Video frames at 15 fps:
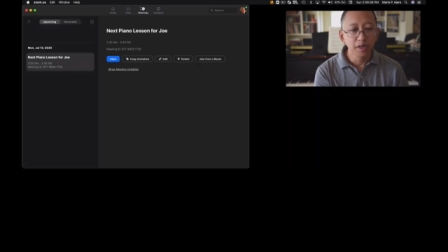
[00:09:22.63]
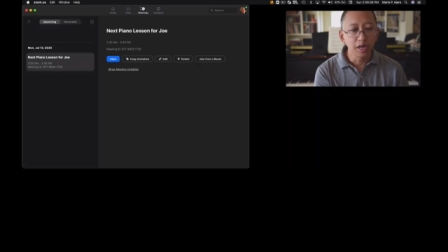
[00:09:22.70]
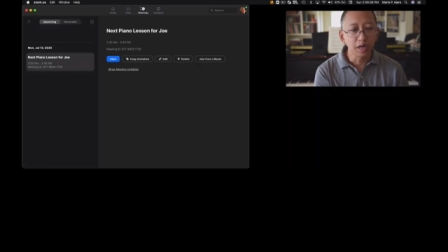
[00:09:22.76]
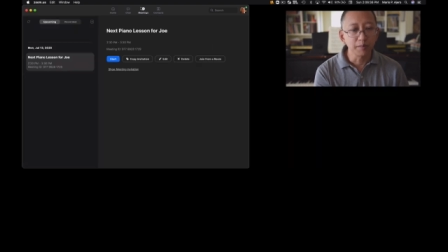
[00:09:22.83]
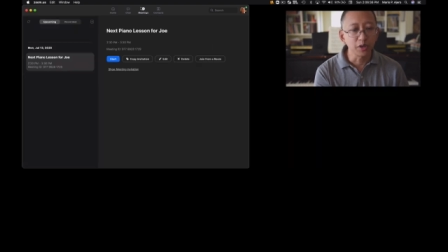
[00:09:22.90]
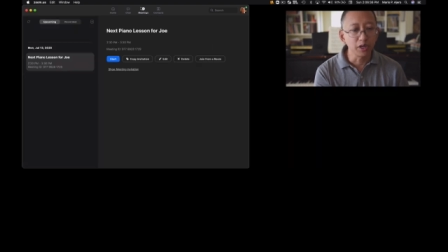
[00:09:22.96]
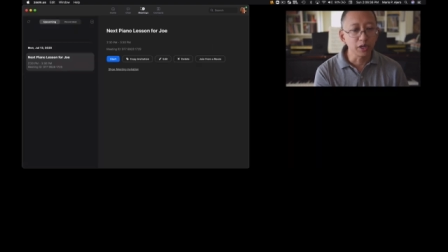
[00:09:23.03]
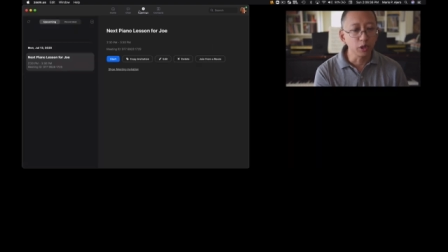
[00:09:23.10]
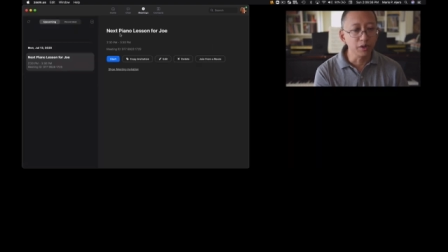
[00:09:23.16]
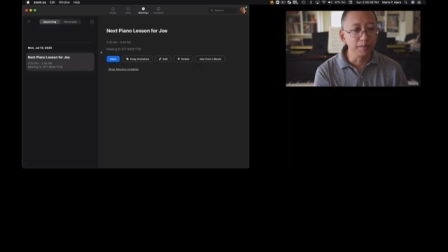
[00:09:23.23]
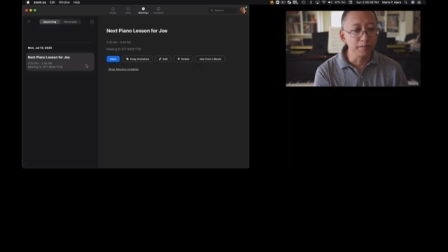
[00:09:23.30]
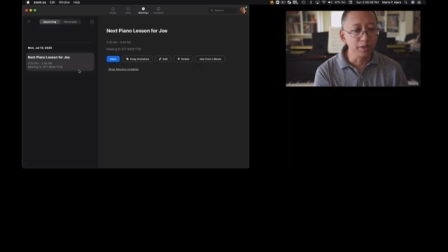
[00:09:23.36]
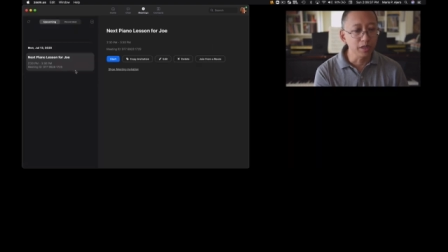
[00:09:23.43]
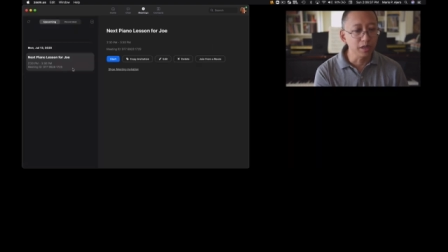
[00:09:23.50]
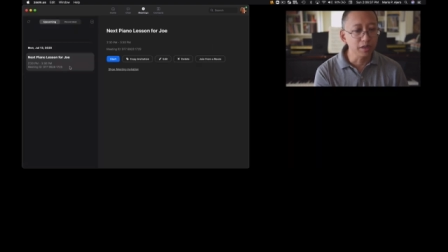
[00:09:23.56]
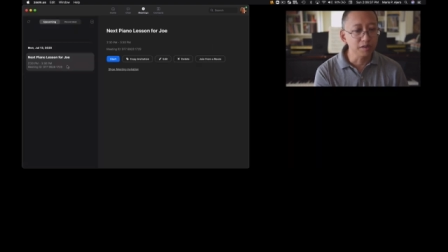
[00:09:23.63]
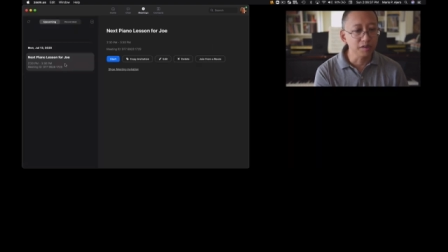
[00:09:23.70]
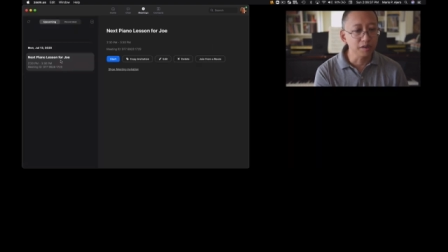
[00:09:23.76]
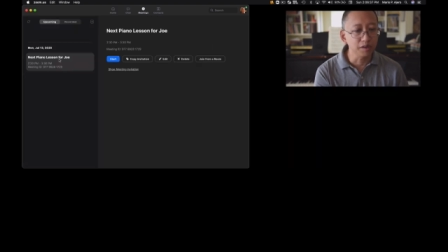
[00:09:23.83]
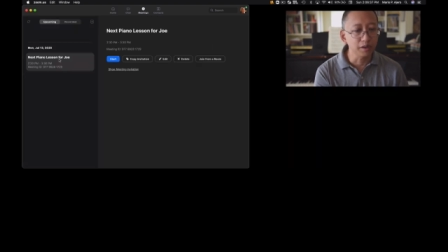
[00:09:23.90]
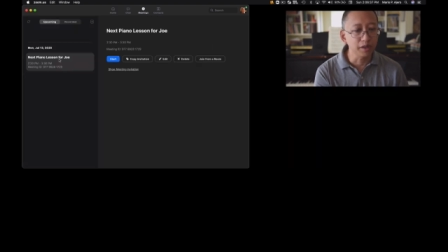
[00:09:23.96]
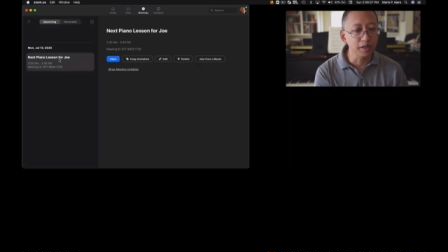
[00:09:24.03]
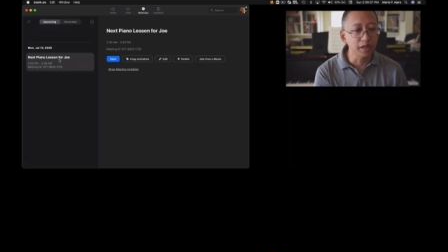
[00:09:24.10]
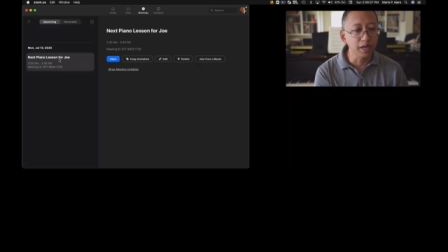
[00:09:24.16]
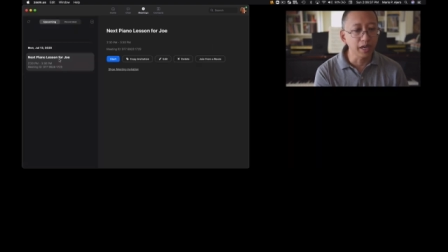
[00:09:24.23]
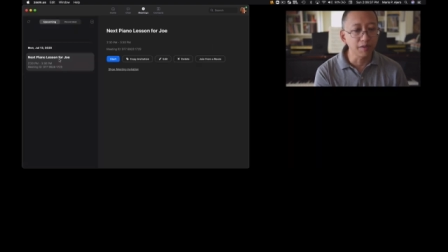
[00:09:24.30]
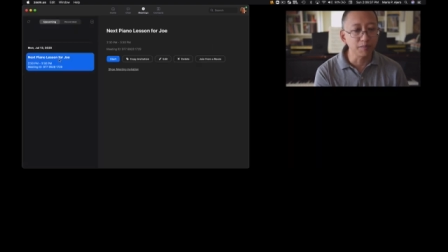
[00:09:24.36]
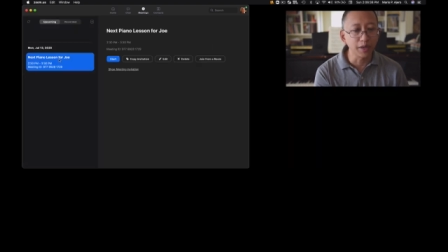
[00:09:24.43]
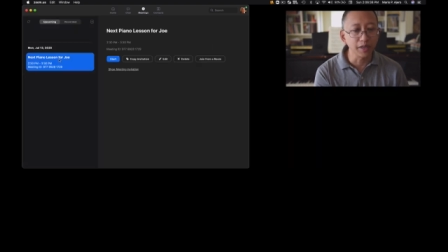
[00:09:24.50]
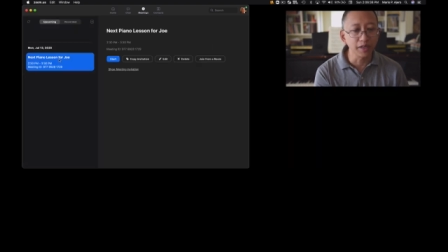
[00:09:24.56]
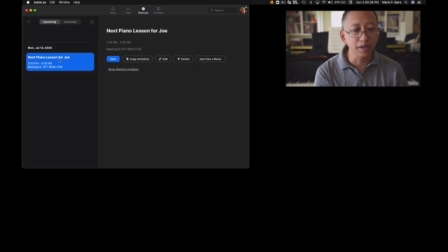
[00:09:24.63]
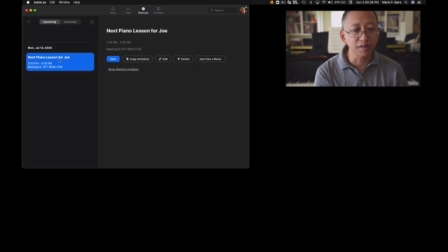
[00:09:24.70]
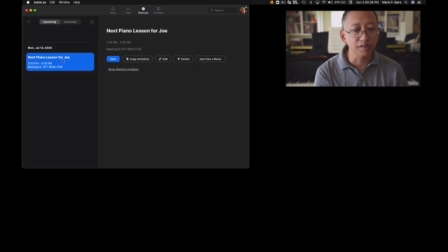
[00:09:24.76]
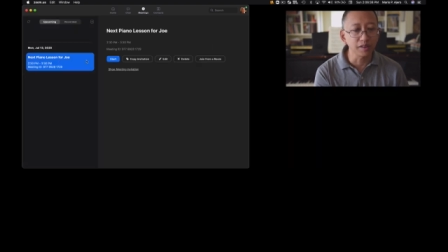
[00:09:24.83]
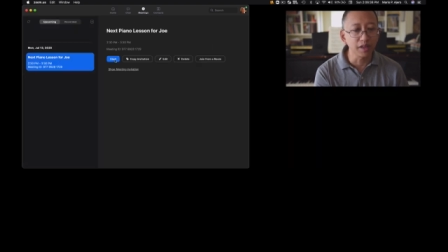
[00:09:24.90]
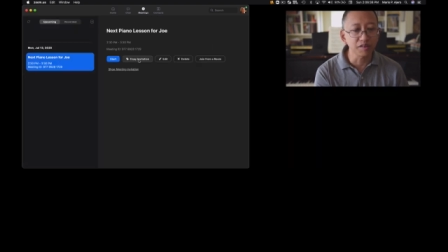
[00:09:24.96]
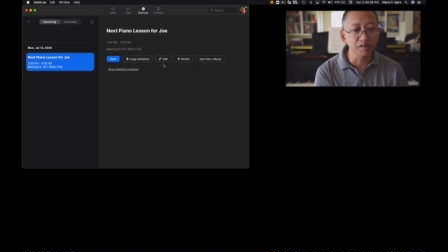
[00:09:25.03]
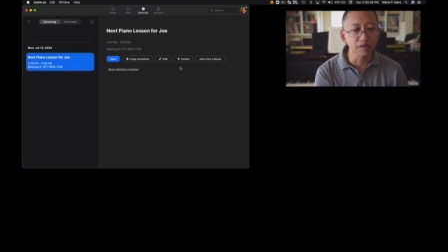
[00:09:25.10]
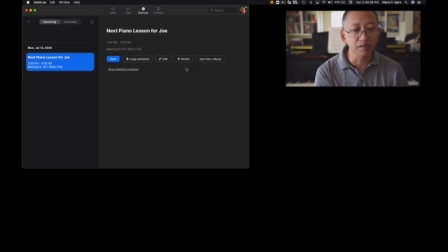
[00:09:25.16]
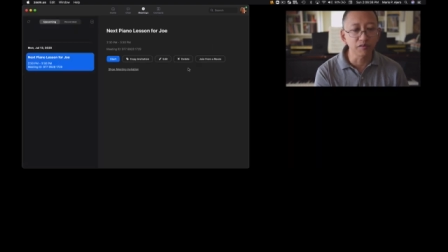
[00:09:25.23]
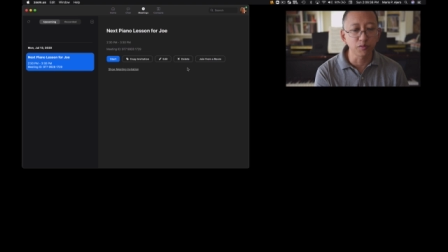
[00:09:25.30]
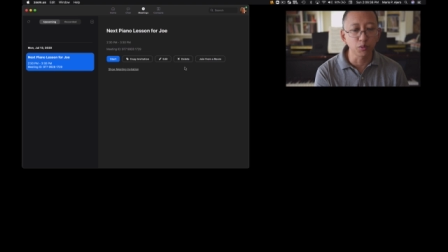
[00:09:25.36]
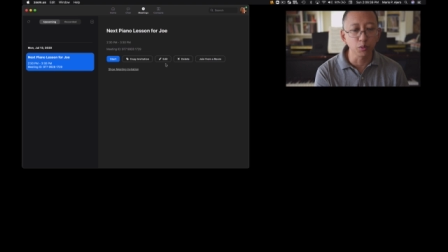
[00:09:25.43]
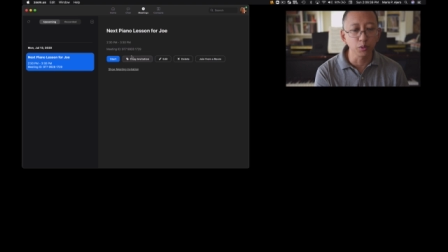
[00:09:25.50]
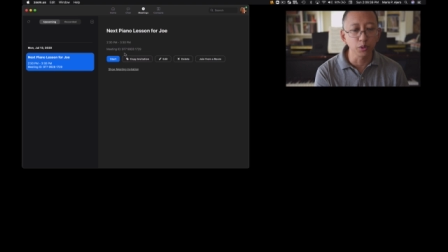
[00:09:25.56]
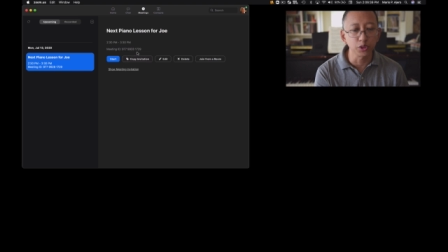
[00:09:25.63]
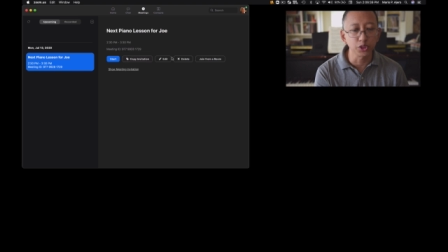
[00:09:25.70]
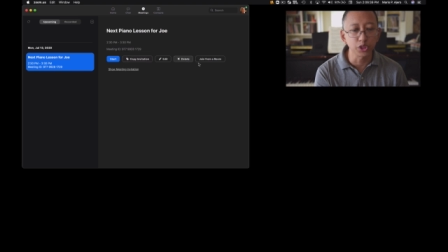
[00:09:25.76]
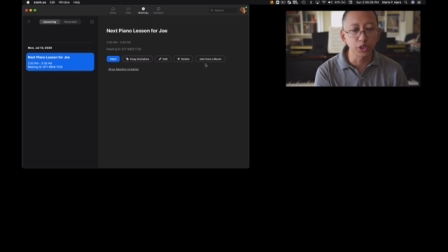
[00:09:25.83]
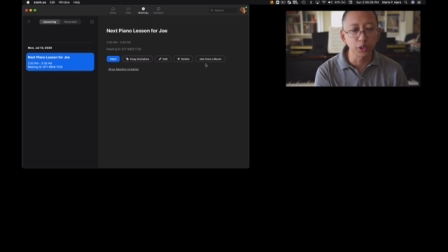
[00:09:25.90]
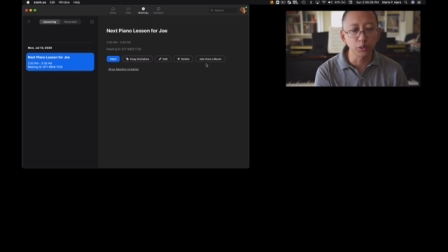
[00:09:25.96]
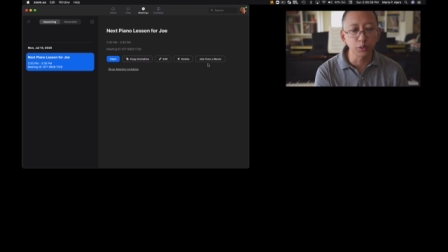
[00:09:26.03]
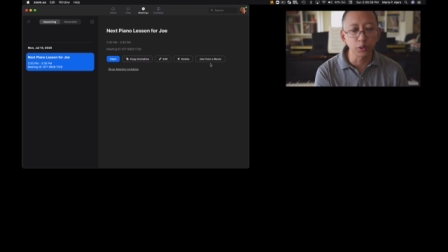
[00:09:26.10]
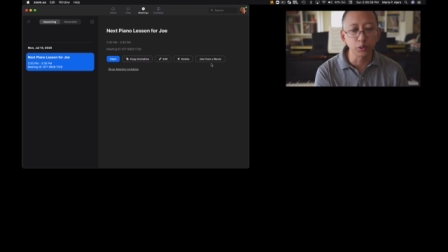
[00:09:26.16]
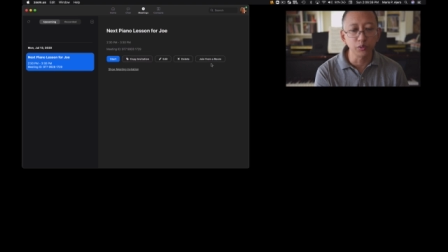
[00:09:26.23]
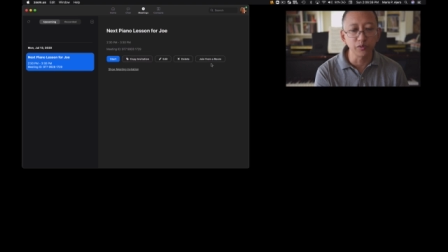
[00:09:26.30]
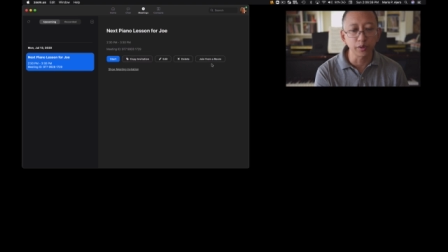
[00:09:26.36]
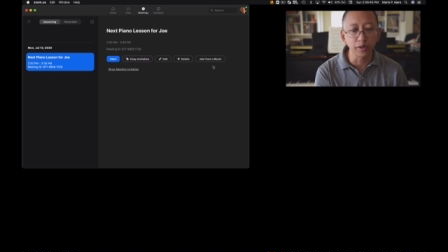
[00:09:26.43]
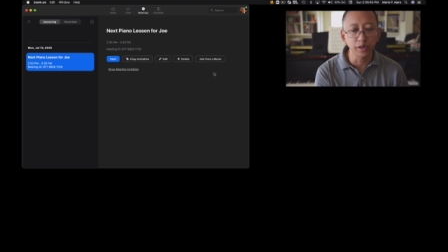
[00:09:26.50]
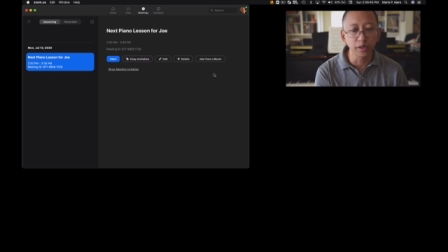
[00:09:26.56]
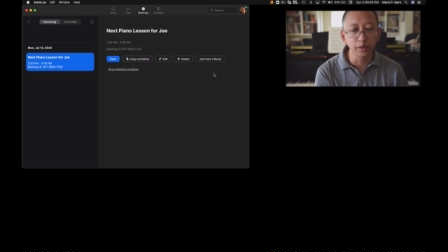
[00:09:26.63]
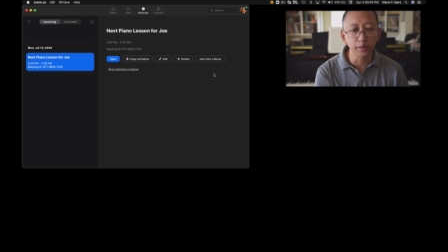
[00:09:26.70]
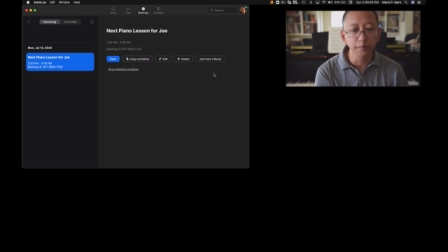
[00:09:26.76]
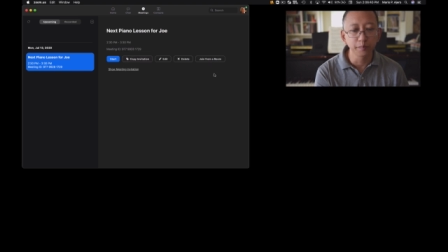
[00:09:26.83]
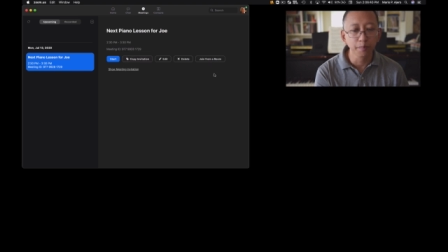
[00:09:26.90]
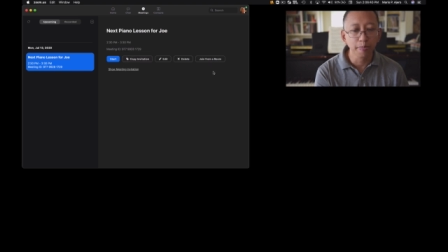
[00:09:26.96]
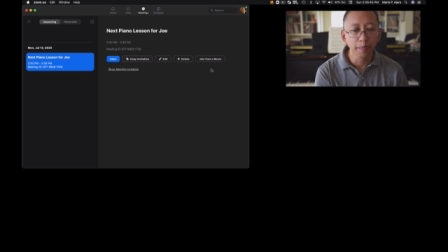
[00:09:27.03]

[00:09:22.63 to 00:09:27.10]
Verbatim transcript: I'm going to go to meetings here and I have my next lesson for Joe over here.